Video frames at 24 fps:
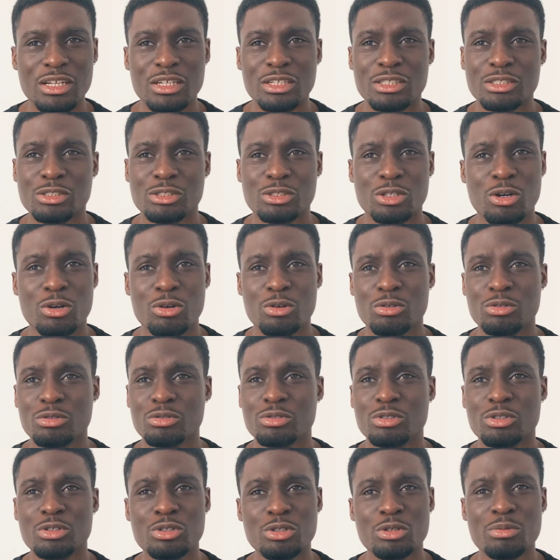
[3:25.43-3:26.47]
So
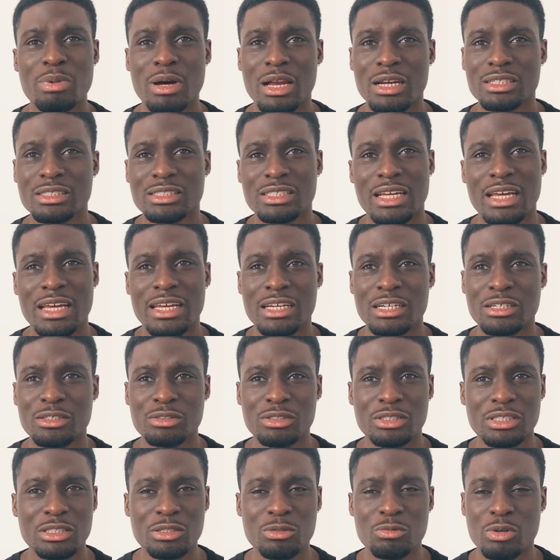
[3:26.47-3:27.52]
the New Balance
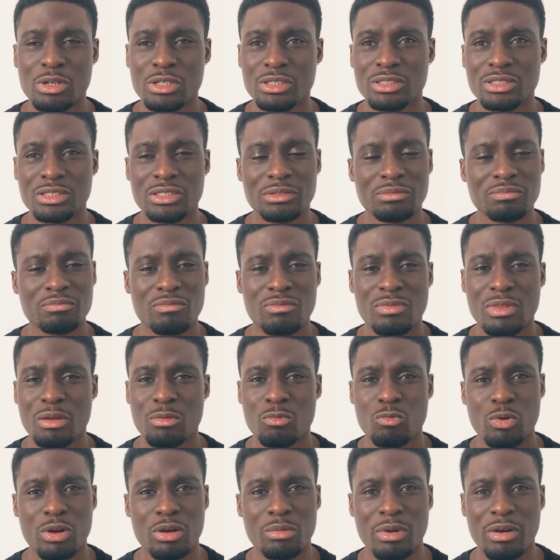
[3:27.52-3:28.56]
ALD ones,
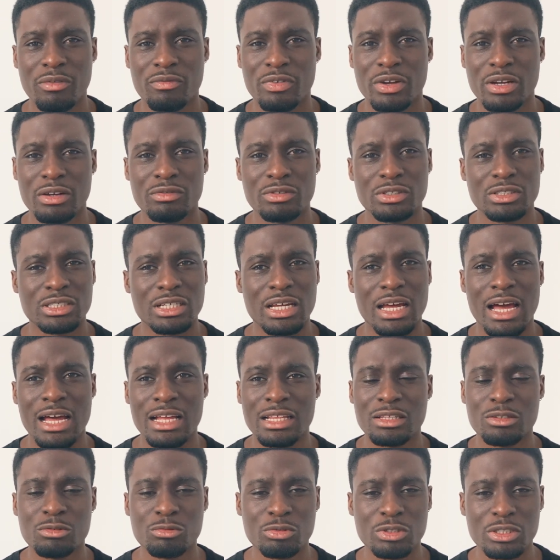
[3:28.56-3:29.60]
one of my favorites,
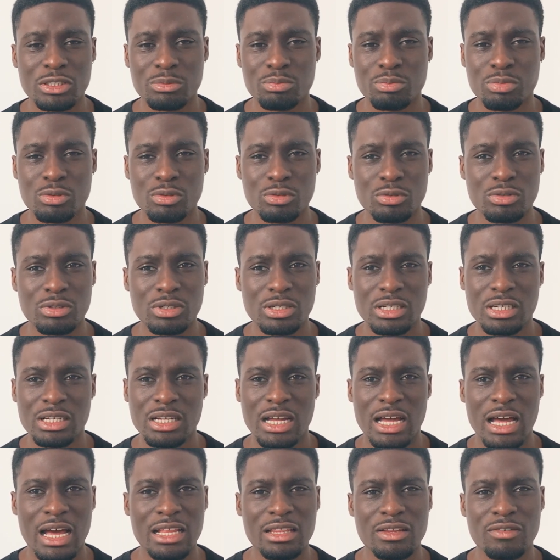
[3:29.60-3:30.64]
and the Rich Paul.
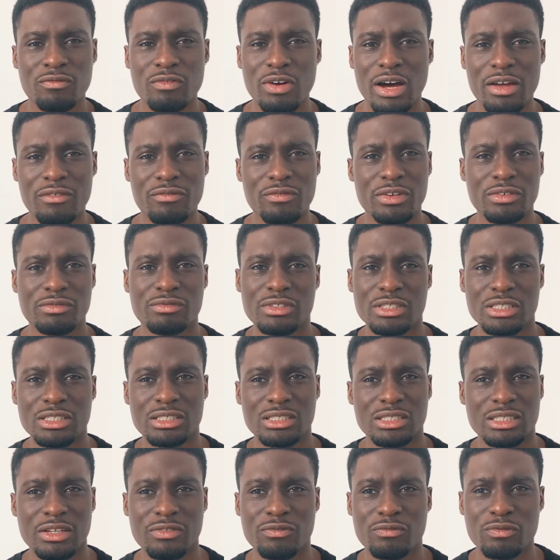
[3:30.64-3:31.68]
And the 550s,
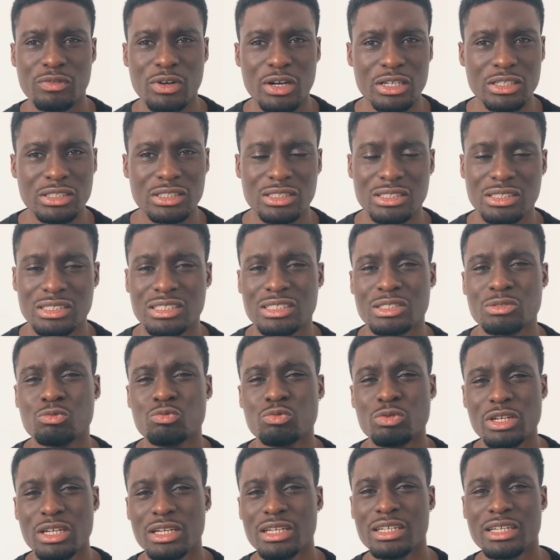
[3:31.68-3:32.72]
they first
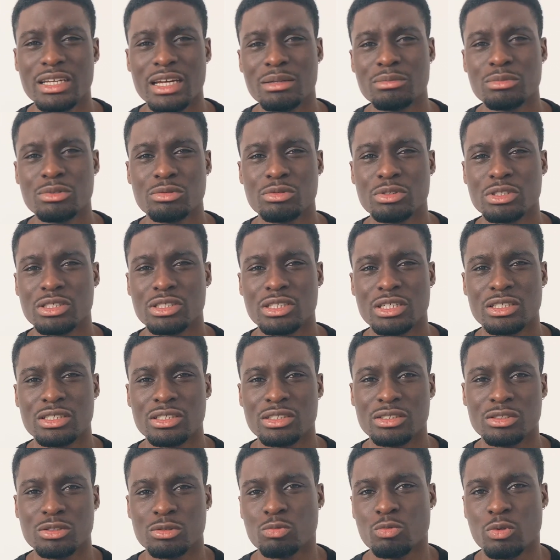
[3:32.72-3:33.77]
really came to
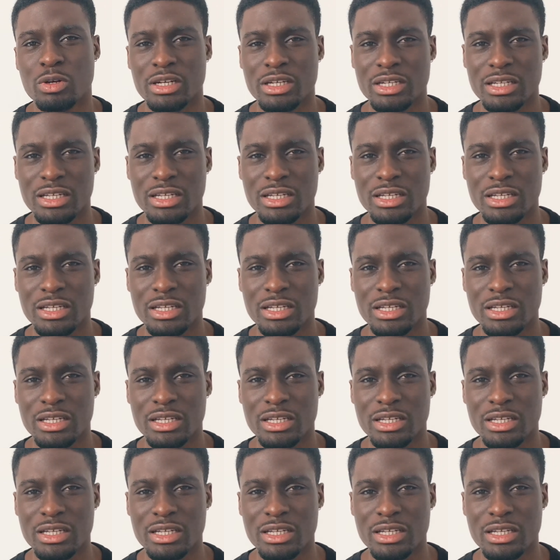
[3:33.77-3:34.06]
resurgence when it